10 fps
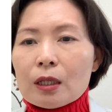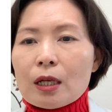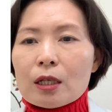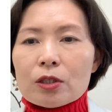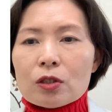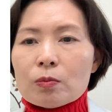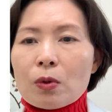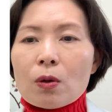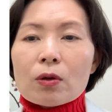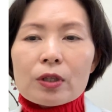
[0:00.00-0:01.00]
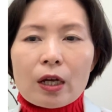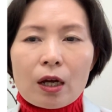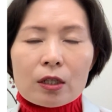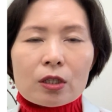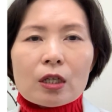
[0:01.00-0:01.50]
The small
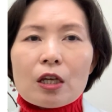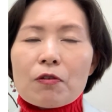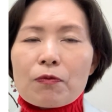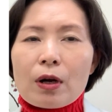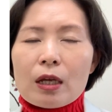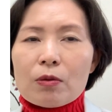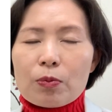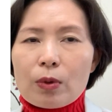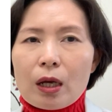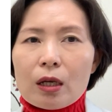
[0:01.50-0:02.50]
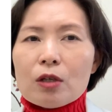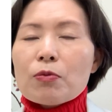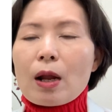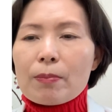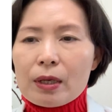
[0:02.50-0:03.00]
dose
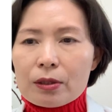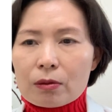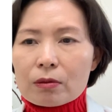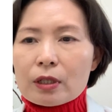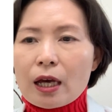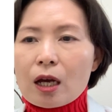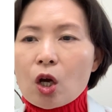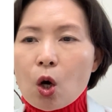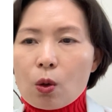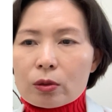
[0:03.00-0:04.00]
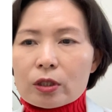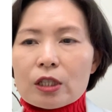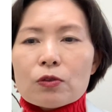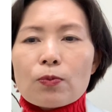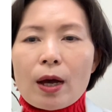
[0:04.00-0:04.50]
inflammation can cause
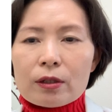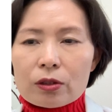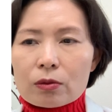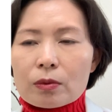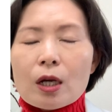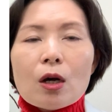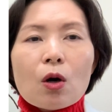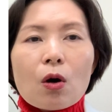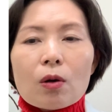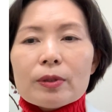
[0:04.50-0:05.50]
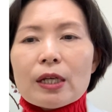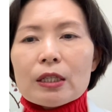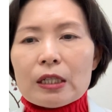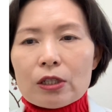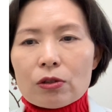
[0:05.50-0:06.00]
dysfunction of
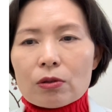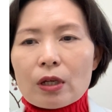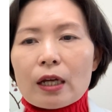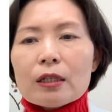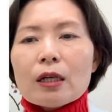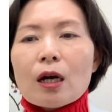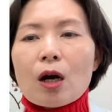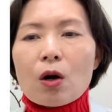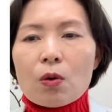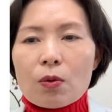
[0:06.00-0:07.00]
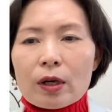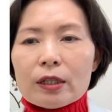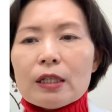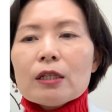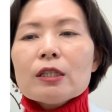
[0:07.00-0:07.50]
the tissue and an
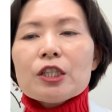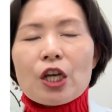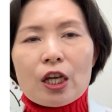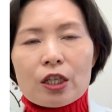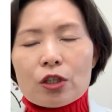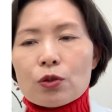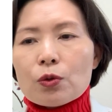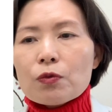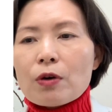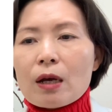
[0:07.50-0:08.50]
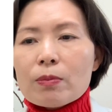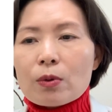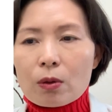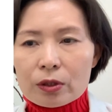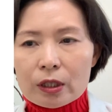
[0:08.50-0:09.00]
organic change to
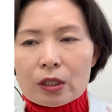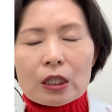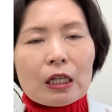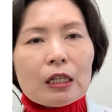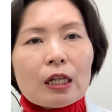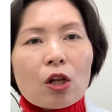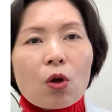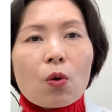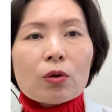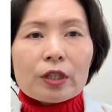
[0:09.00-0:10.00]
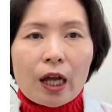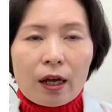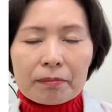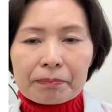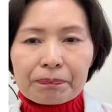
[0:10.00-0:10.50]
fibrosis in the long
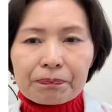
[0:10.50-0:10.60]
term.